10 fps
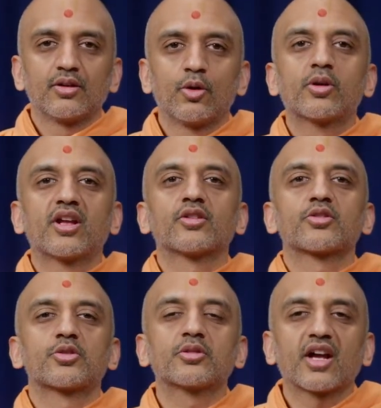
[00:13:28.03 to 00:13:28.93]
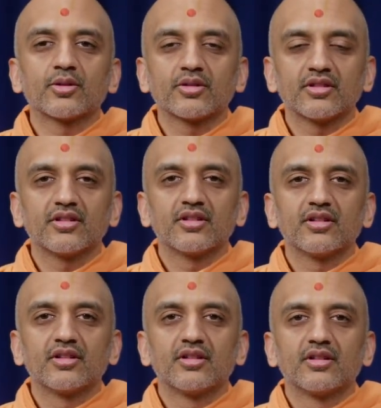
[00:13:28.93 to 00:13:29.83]
Who killed Shrutayudha?
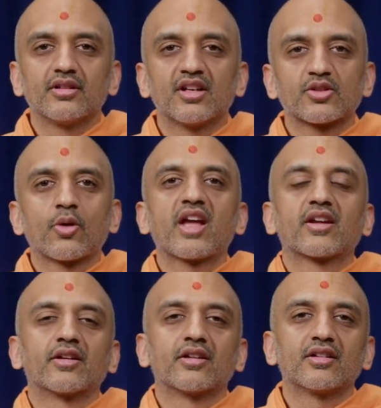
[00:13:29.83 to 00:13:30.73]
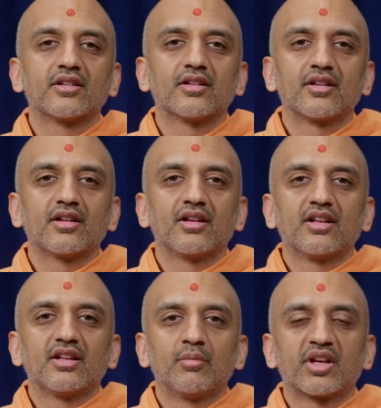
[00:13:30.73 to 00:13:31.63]
His own anger.
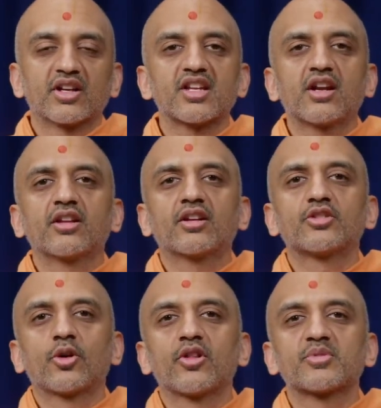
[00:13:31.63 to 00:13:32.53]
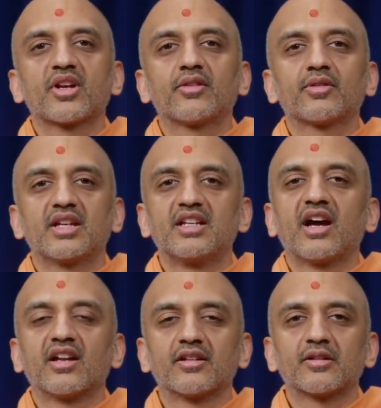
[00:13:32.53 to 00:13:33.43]
Because he couldn't control himself, he
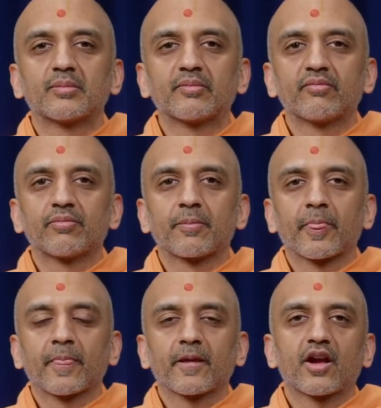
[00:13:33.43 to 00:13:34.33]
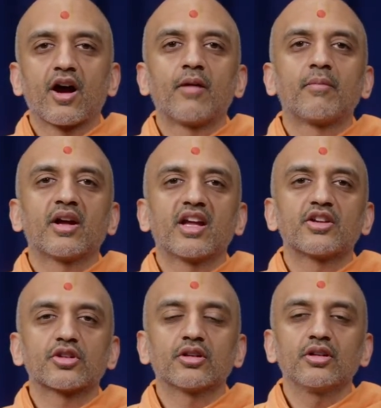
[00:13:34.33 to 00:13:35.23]
died. Kama
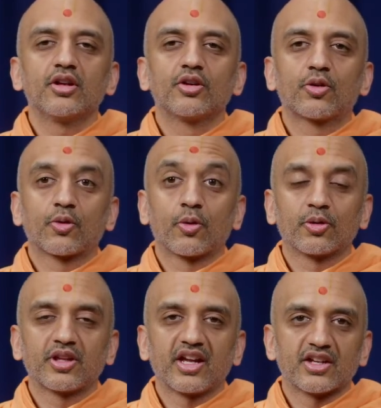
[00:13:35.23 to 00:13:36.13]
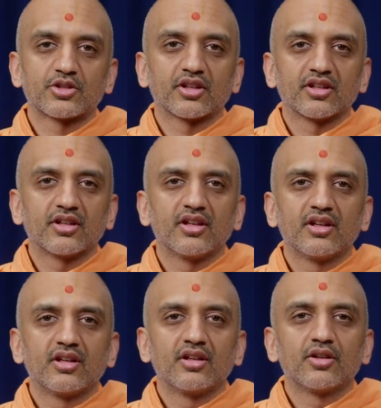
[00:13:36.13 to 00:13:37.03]
Esha, Krodha Esha.
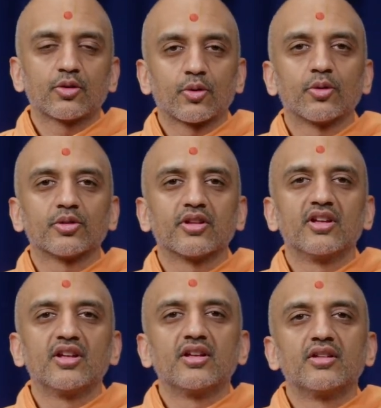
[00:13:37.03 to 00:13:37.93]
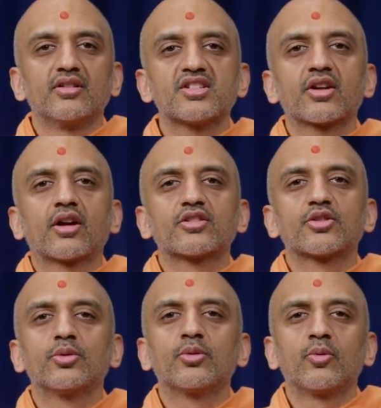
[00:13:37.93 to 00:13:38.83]
Krodh. These are our
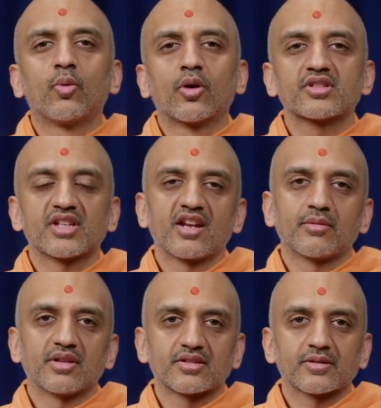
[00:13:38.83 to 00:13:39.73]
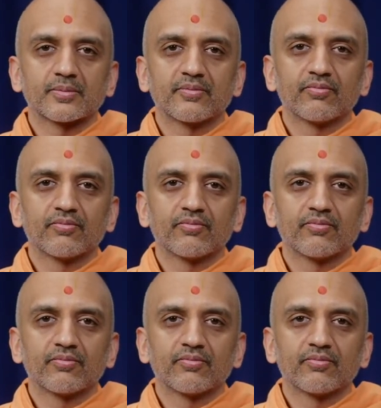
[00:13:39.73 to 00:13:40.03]
two worst enemies.